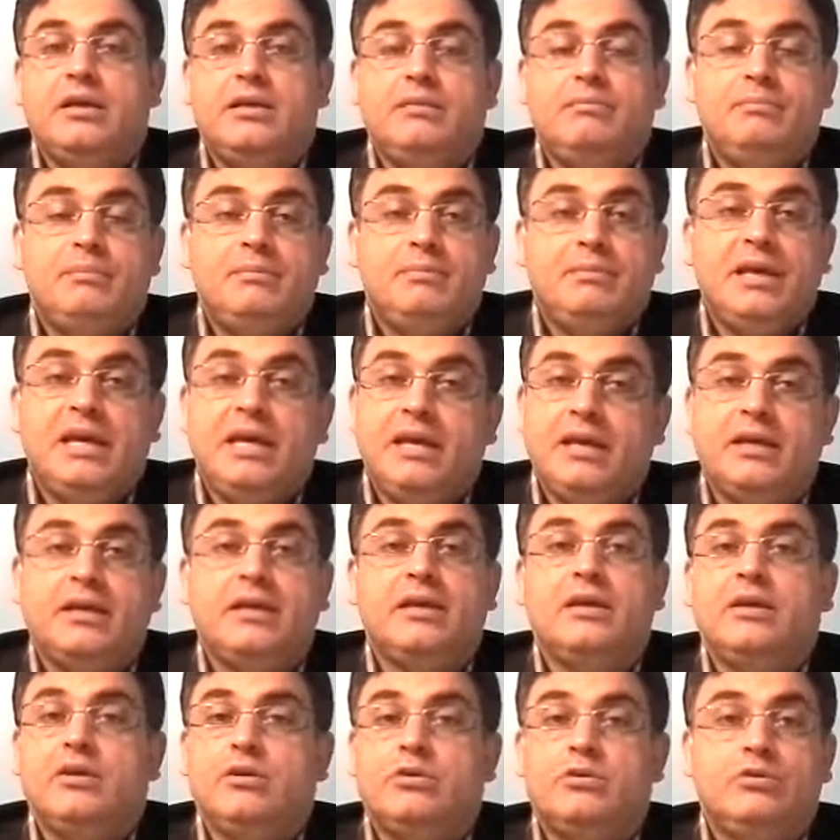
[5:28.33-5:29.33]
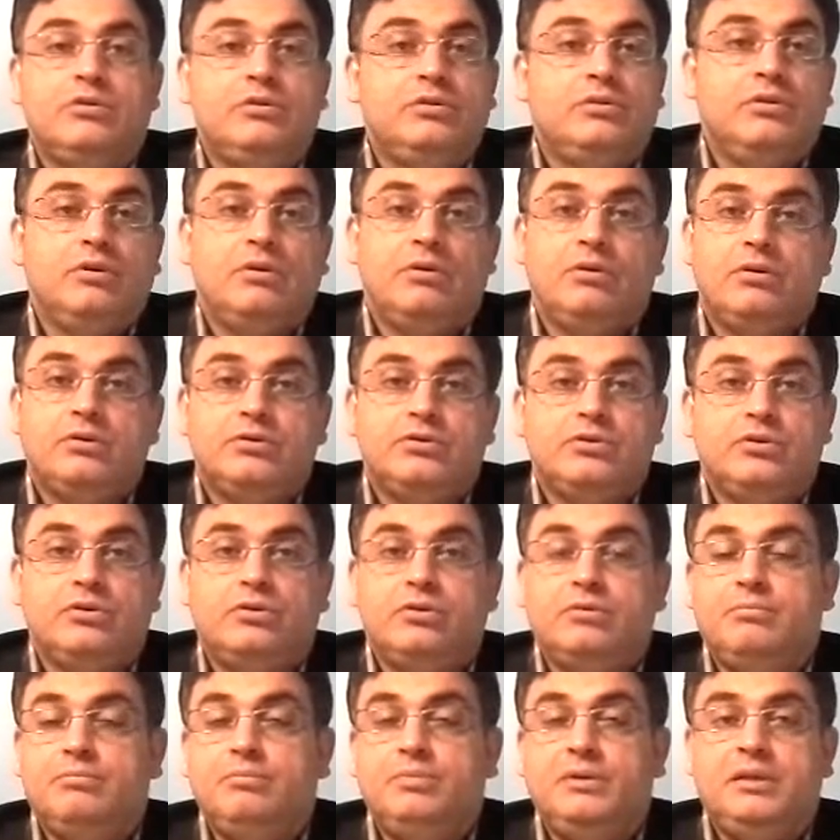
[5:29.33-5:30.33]
make could
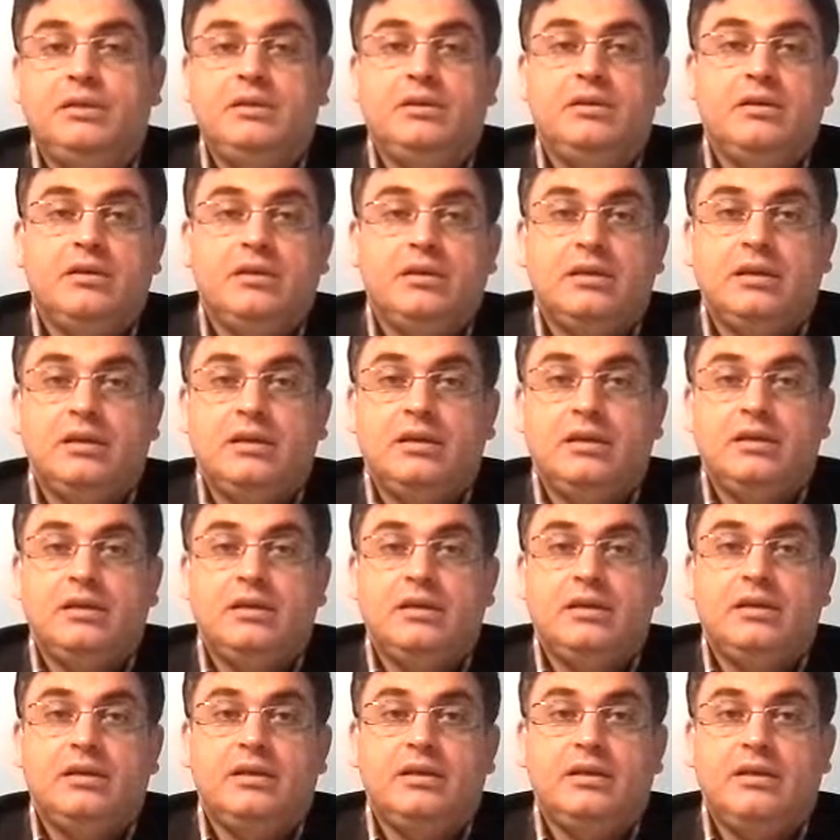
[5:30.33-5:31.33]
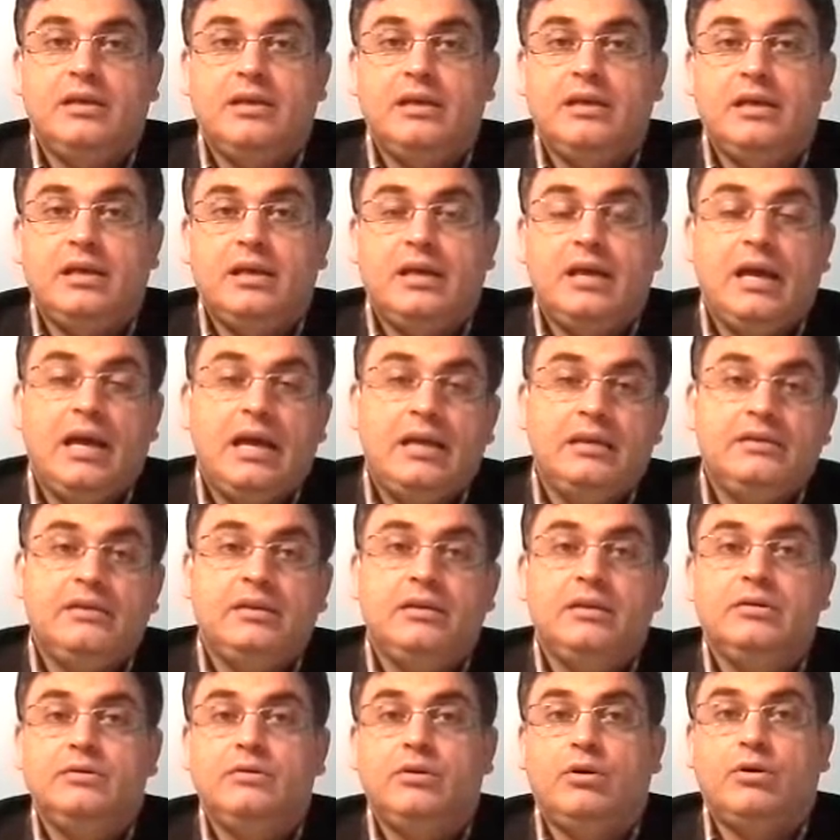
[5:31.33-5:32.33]
also be
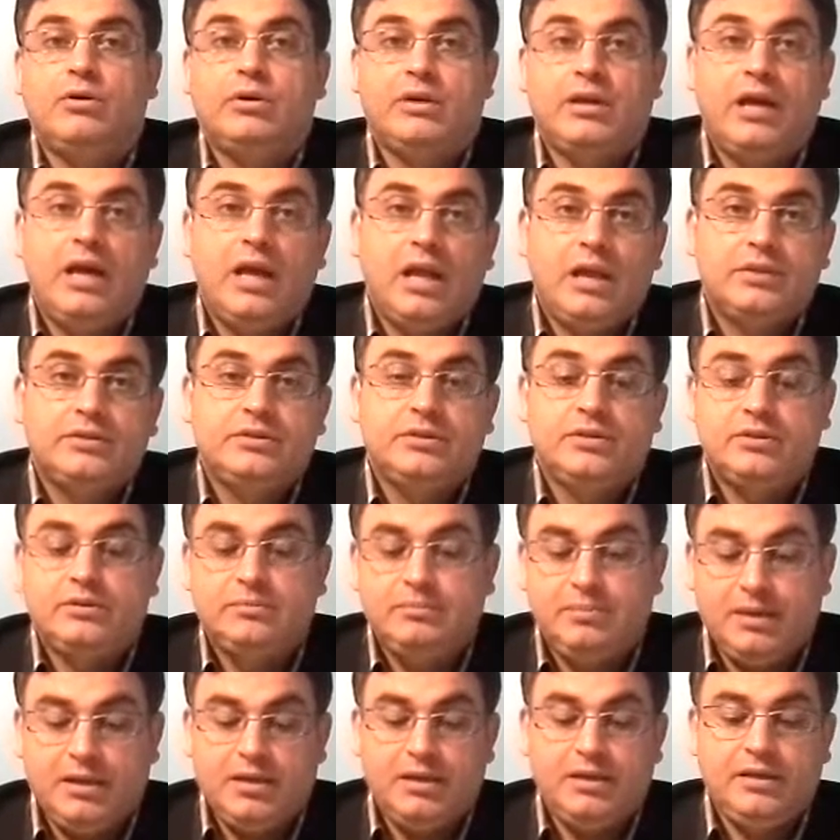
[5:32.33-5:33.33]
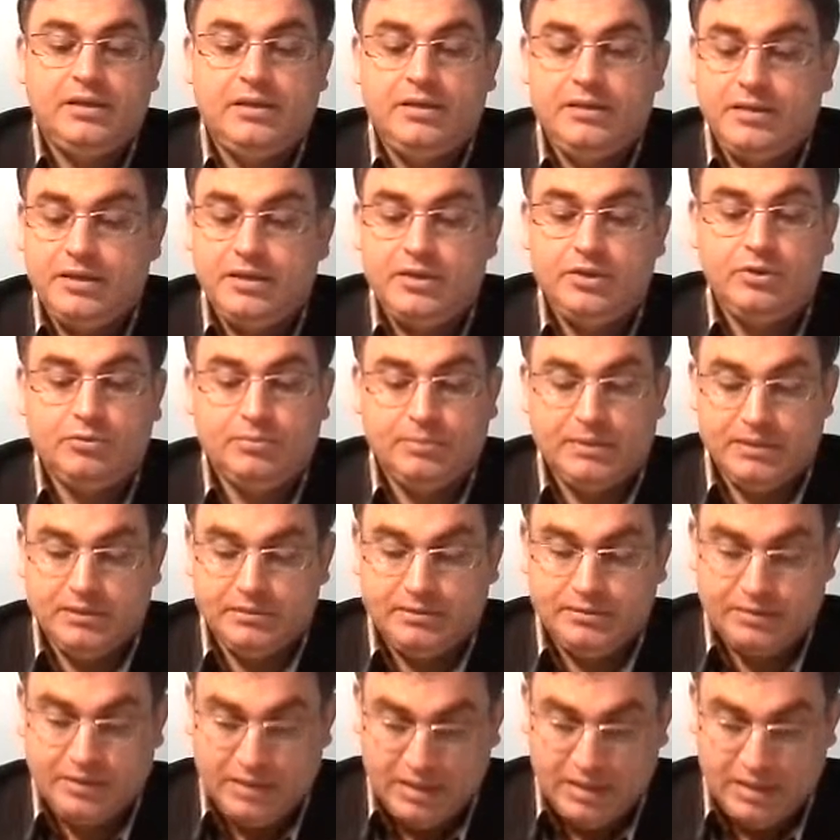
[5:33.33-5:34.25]
handled or altered by the human.